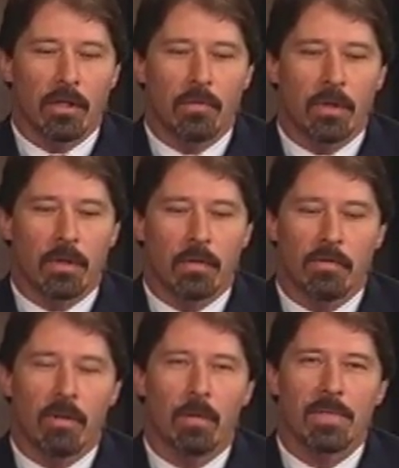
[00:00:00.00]
You can
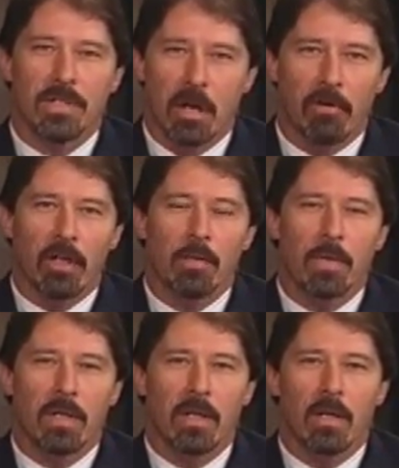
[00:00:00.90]
develop a steering
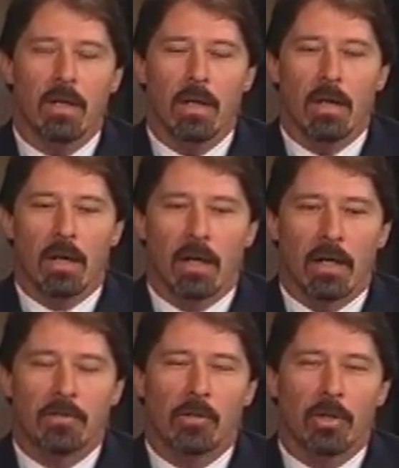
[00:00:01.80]
committee
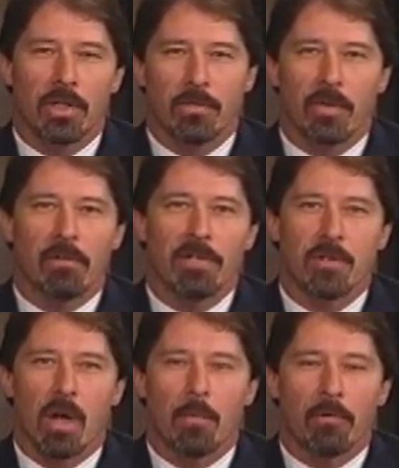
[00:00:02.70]
to look at your
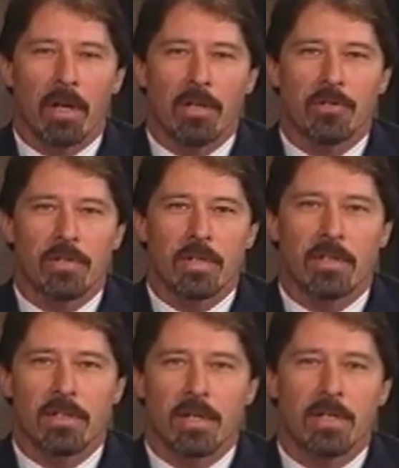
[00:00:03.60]
various operations and
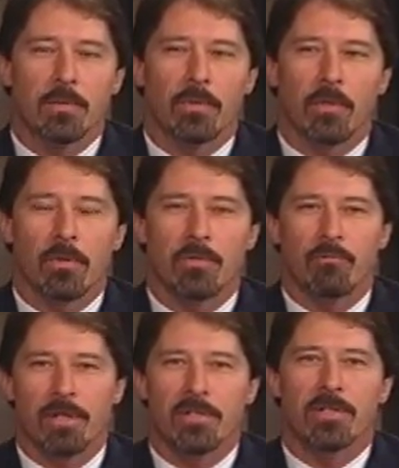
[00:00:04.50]
discuss what those
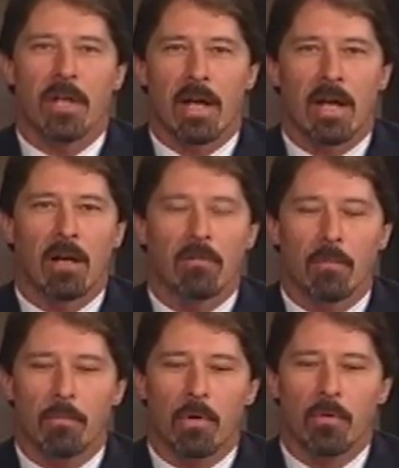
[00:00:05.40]
risks are,
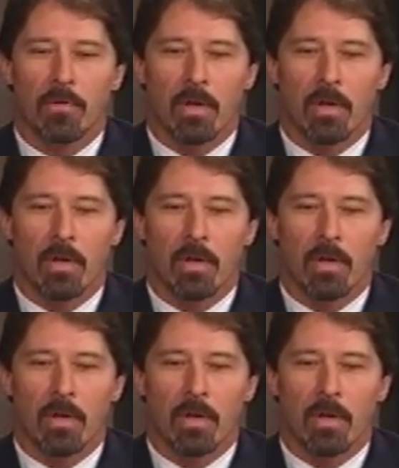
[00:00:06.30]
both